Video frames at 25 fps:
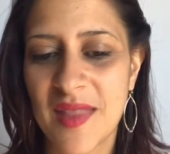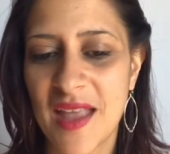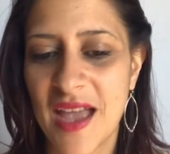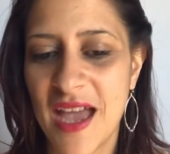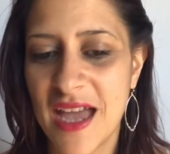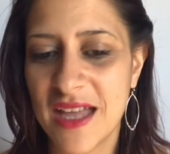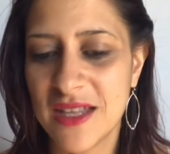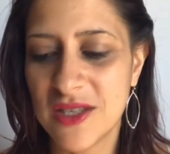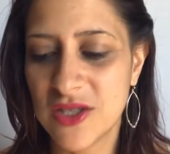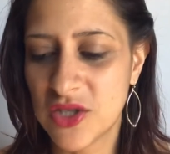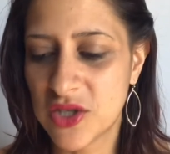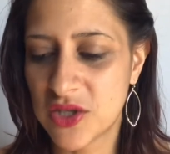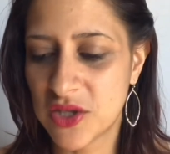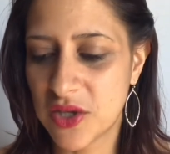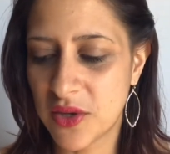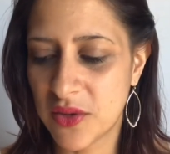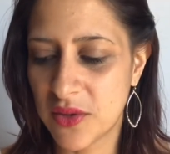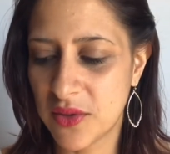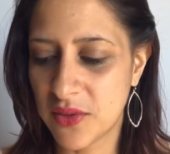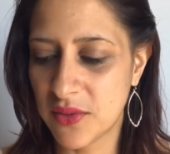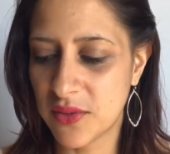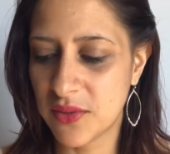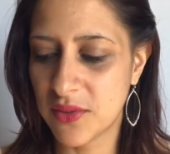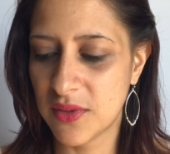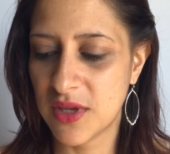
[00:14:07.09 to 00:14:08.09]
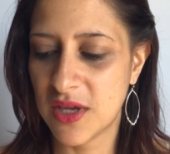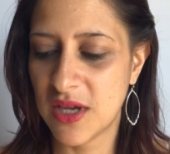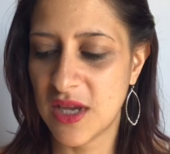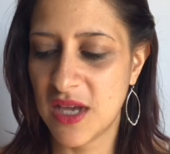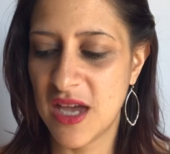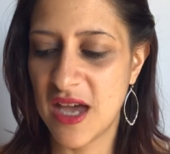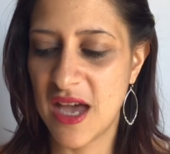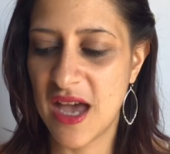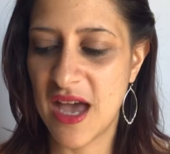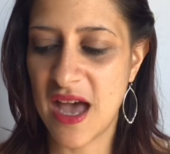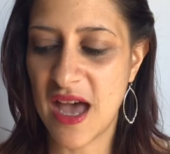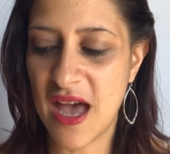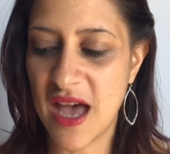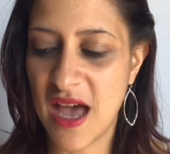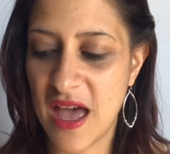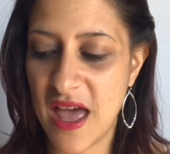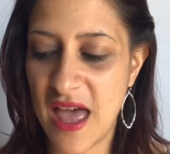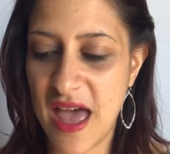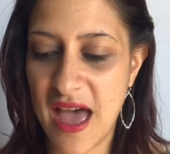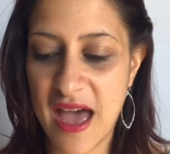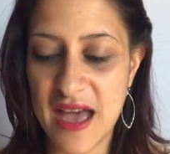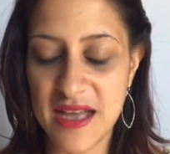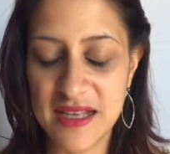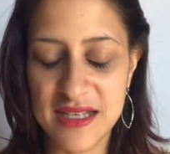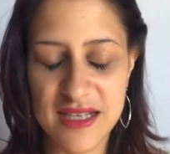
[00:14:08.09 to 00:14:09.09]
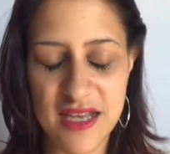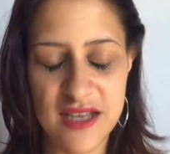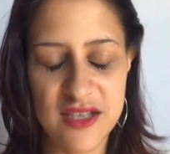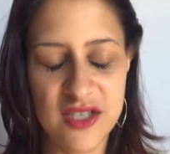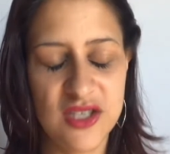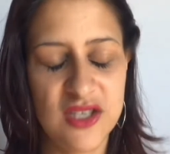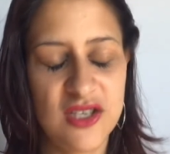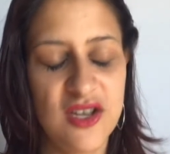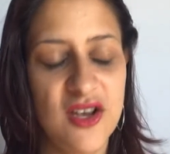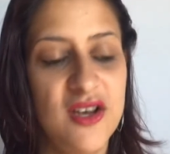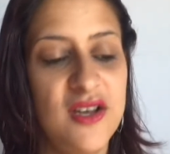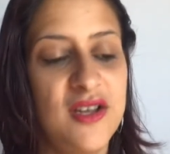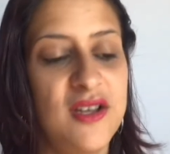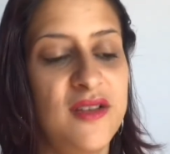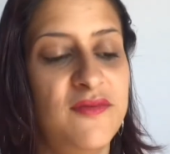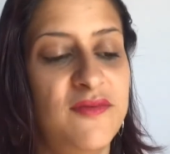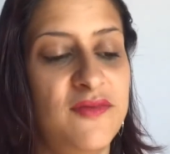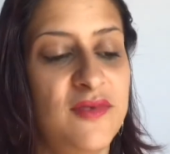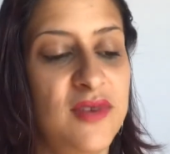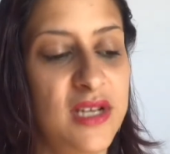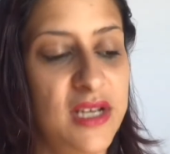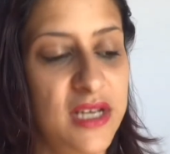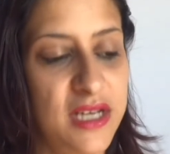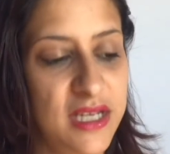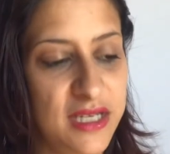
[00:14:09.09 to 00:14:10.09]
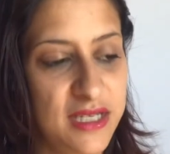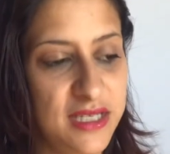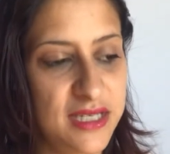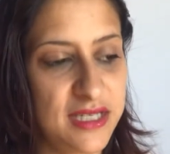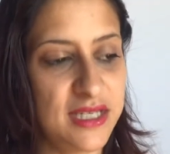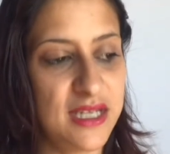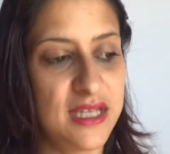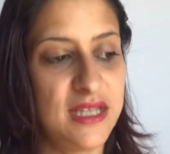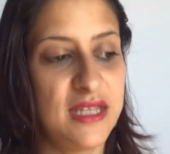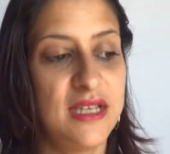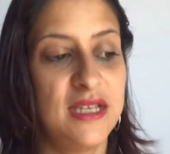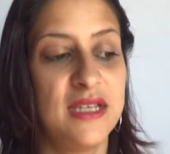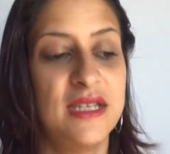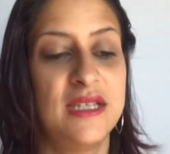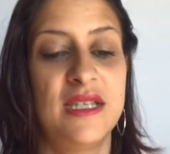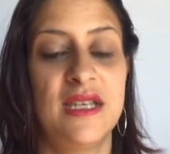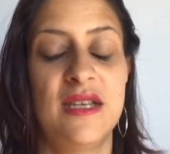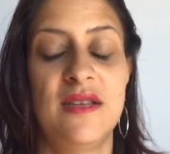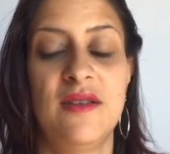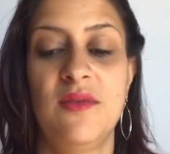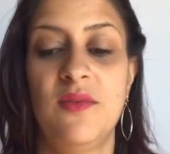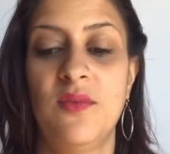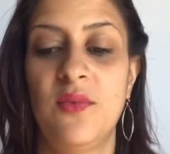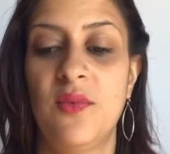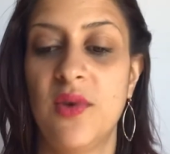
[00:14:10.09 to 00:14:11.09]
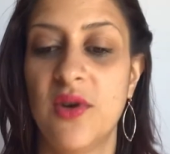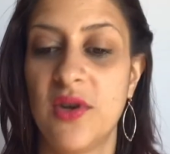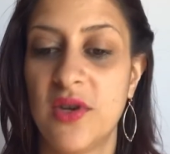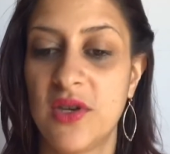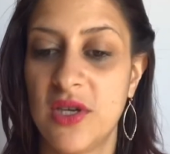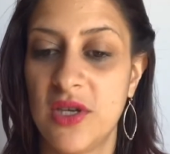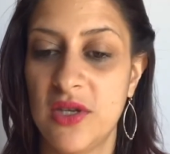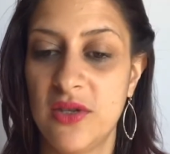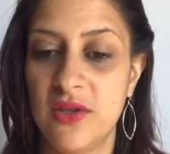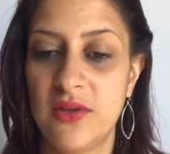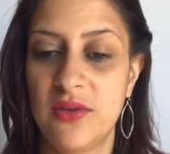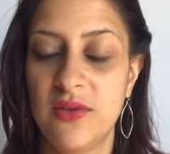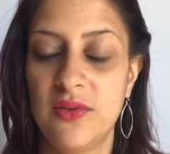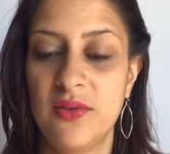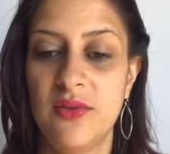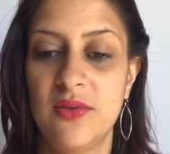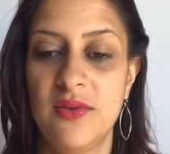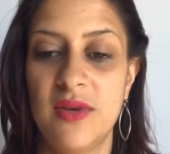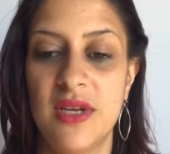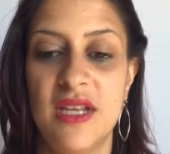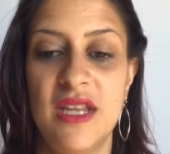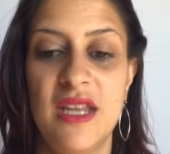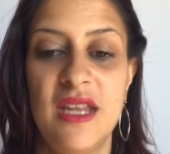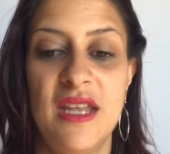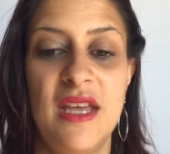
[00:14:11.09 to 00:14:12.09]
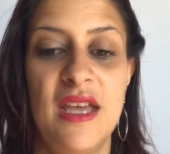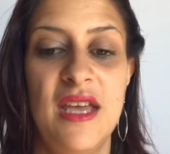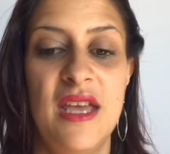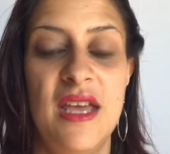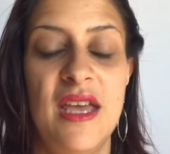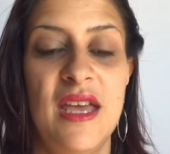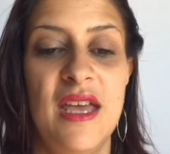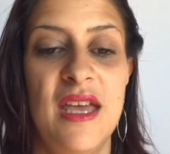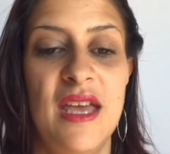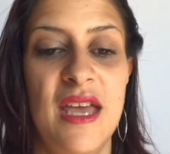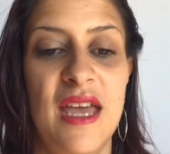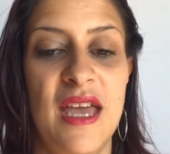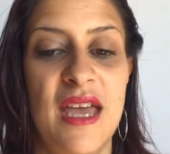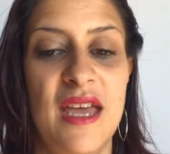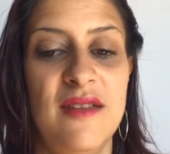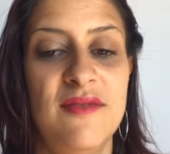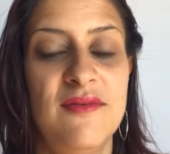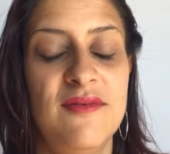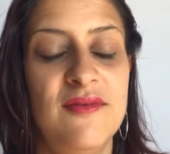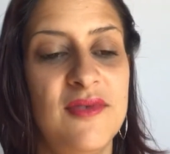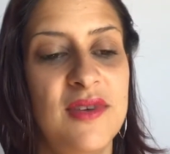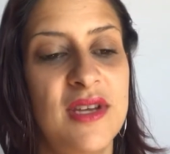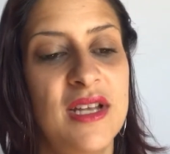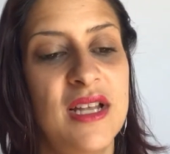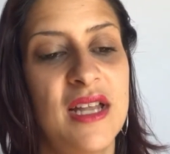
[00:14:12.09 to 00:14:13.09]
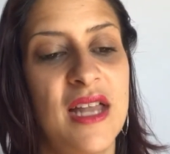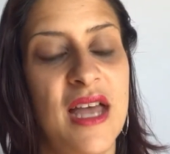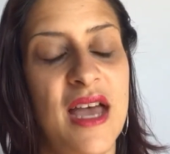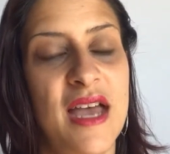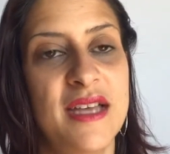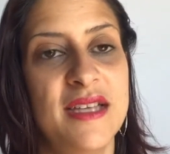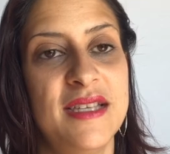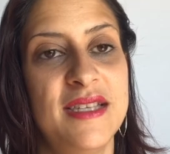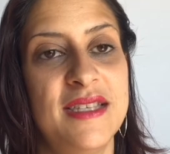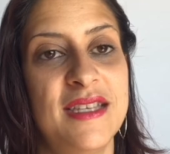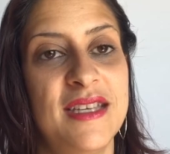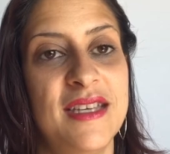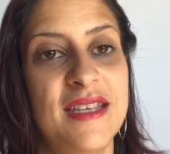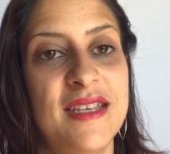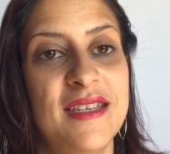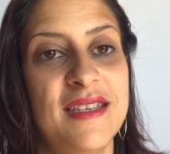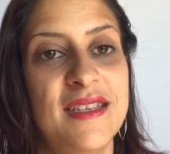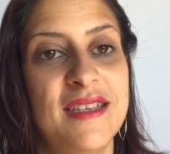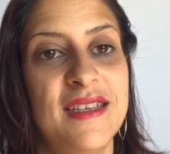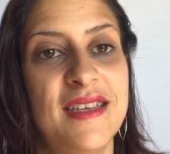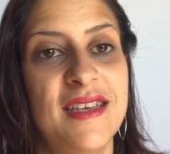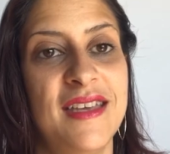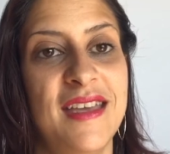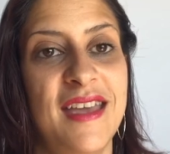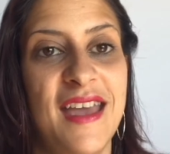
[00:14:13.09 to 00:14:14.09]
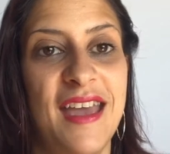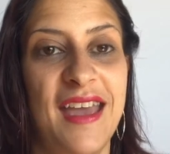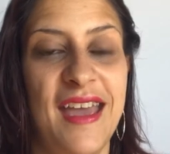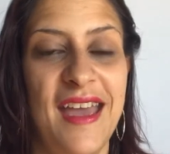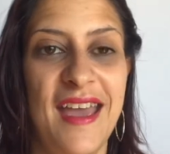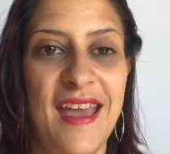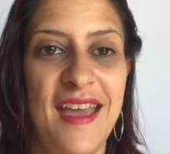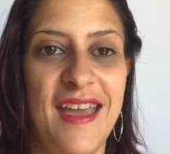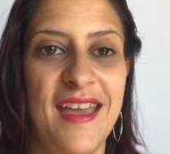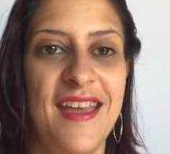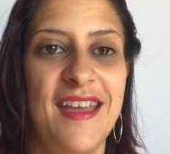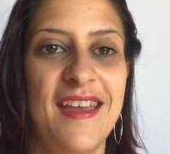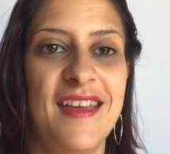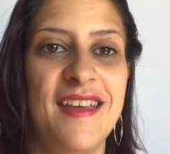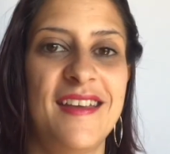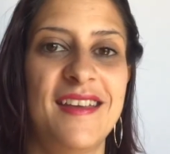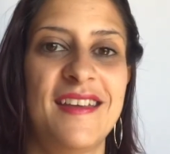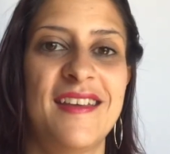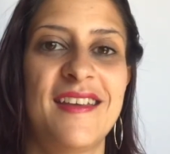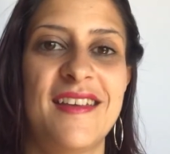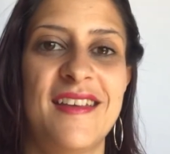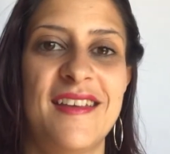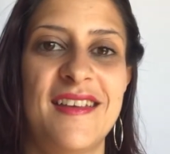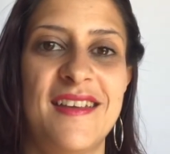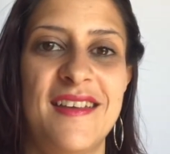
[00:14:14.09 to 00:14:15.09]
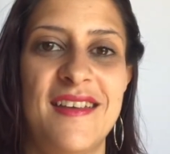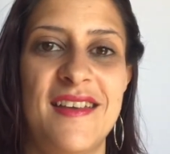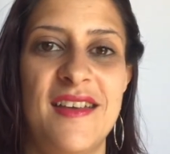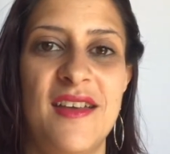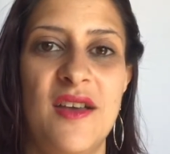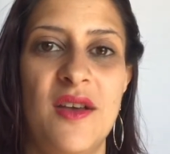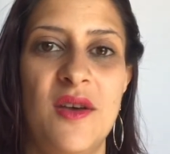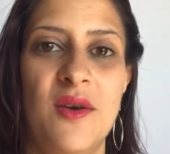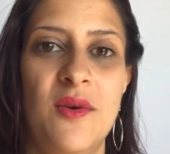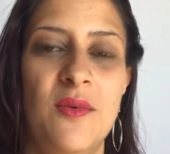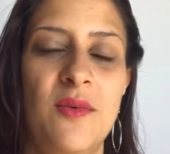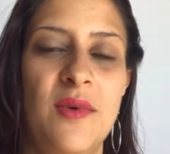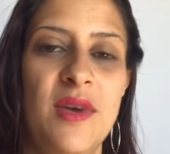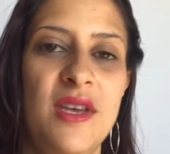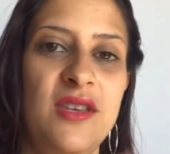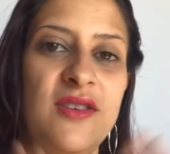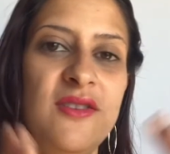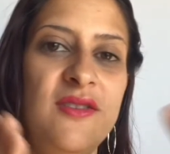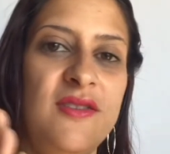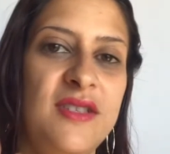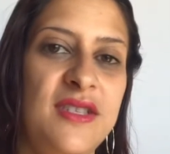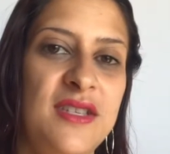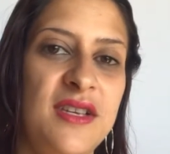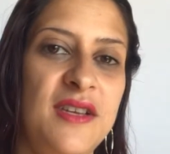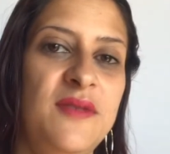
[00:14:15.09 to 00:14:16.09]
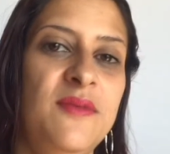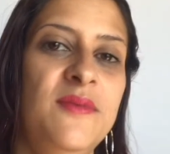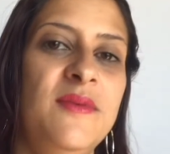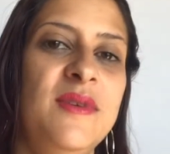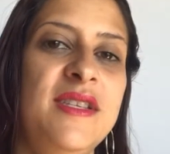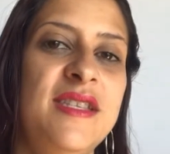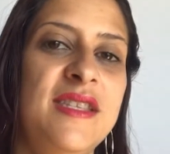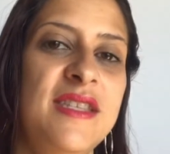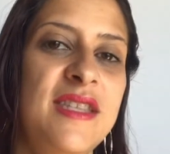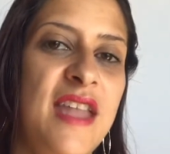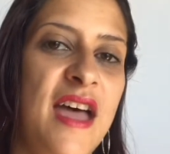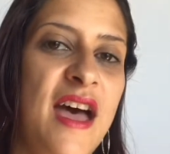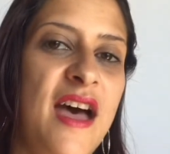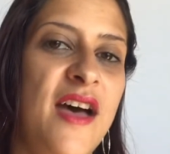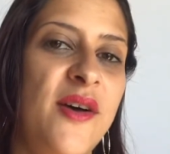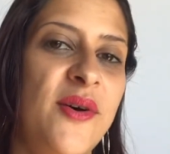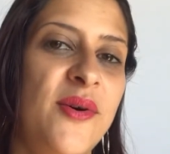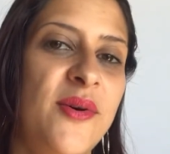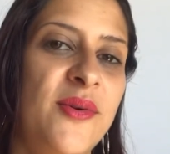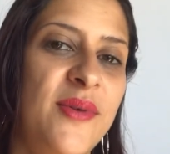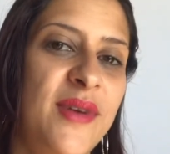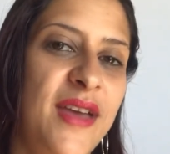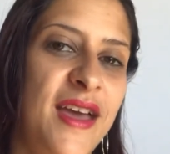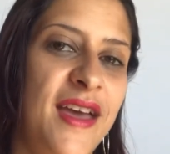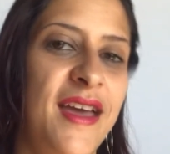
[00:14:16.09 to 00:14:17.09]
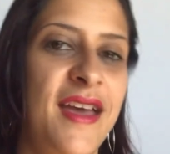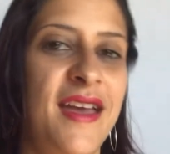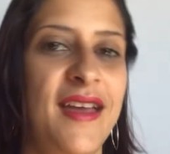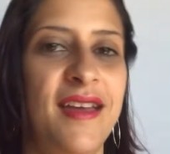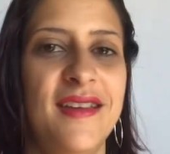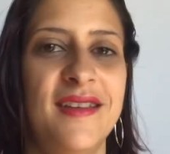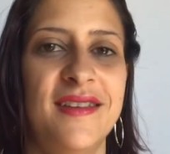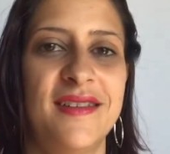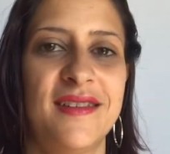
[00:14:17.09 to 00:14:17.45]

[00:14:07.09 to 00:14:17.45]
And so as I started releasing this and working through and realizing, hey, what you did was not okay.